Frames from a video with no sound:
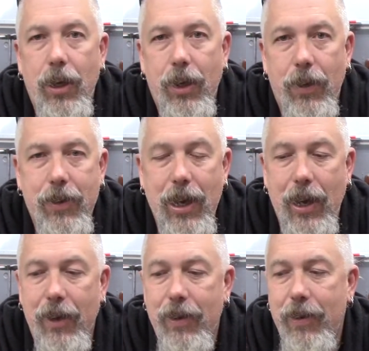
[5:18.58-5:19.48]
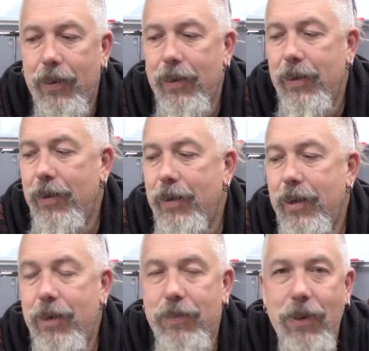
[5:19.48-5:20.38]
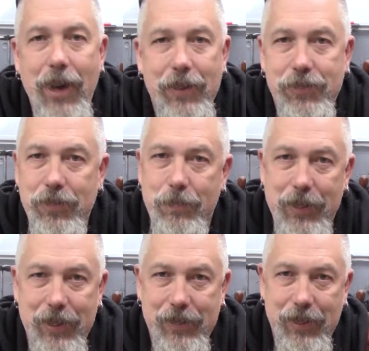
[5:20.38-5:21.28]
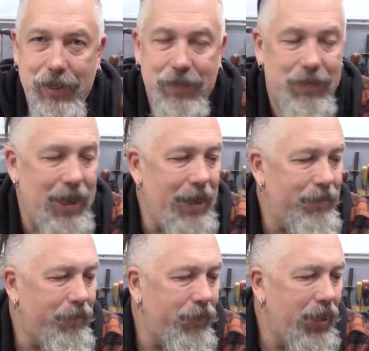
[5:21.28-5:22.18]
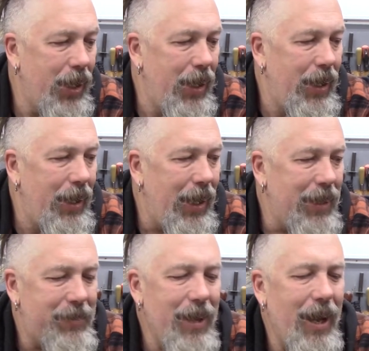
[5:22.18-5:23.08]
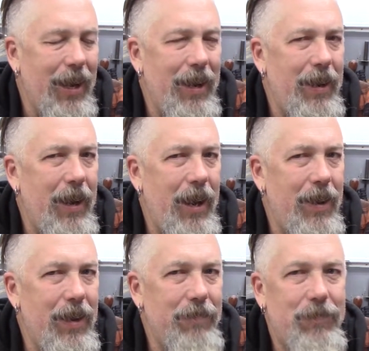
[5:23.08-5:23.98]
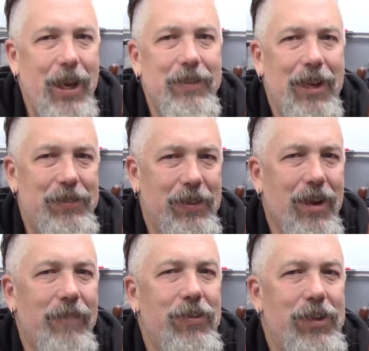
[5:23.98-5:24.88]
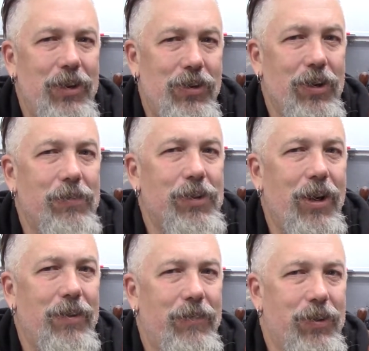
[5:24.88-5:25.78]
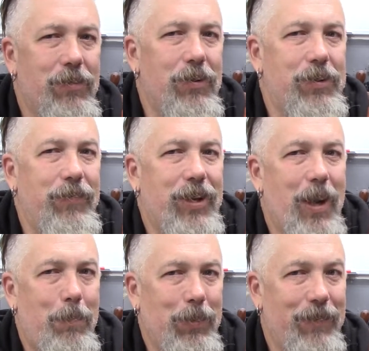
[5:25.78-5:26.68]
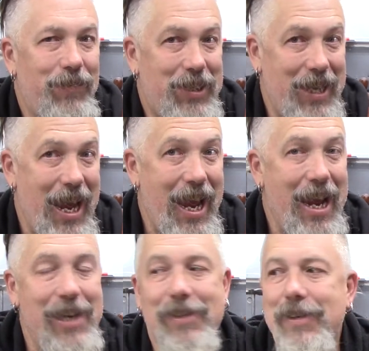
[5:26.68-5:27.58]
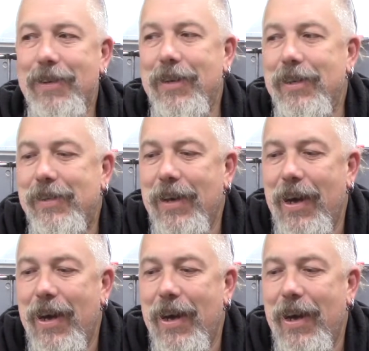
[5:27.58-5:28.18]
Okay, you know how stupid this is, right? It's not. As the conversation goes on over the course of a couple of days, this